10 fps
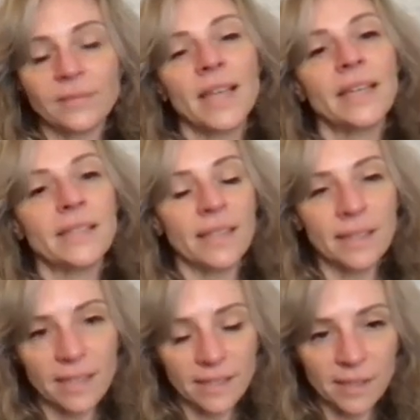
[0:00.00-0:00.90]
And it's
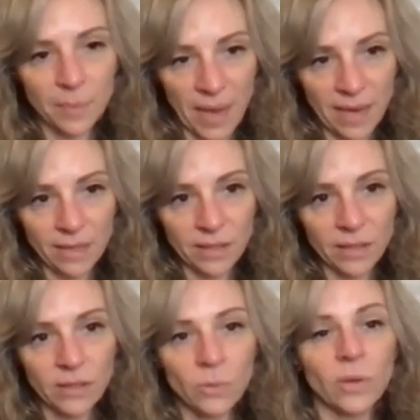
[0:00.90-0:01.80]
in this
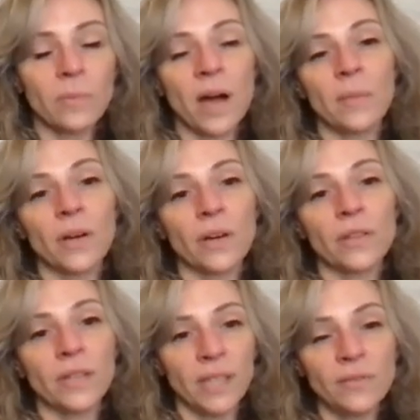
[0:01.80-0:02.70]
space where Mama
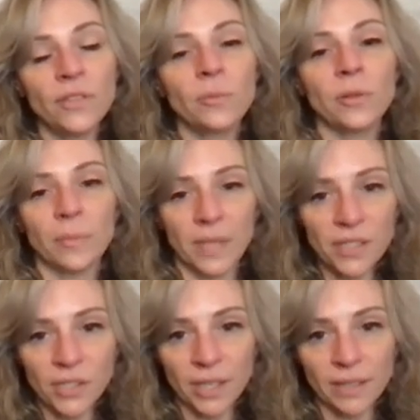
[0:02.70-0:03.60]
Earth gives you
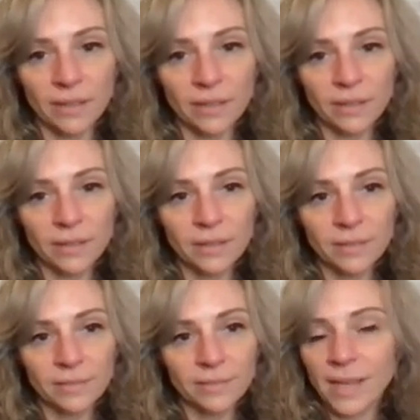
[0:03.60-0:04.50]
permission,
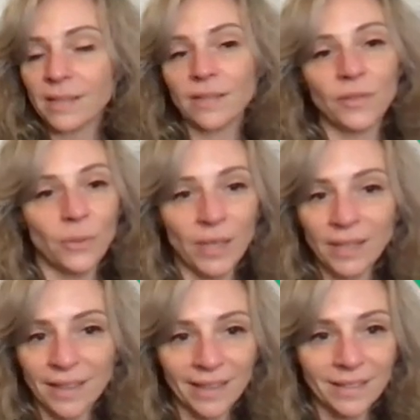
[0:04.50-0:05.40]
as if you
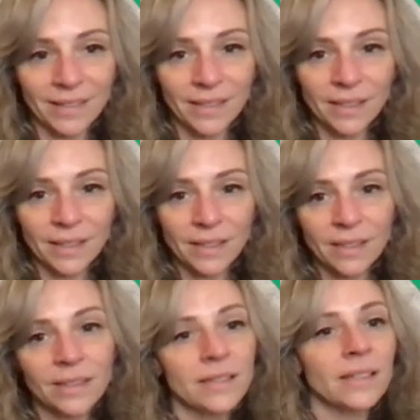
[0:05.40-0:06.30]
needed it,
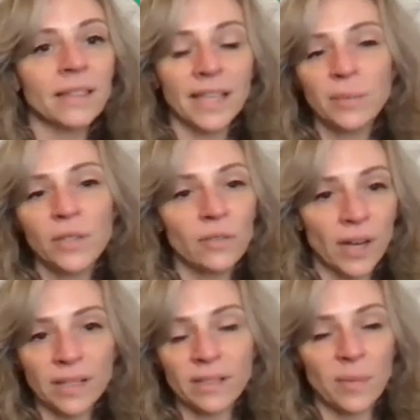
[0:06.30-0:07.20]
to claim your
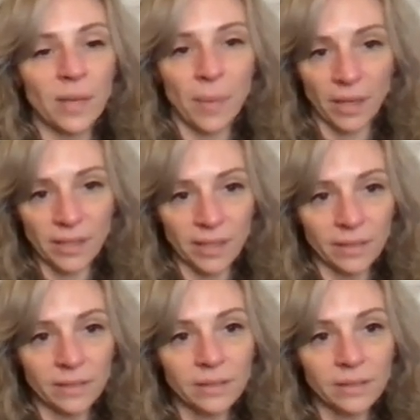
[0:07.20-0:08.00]
right to be abundant.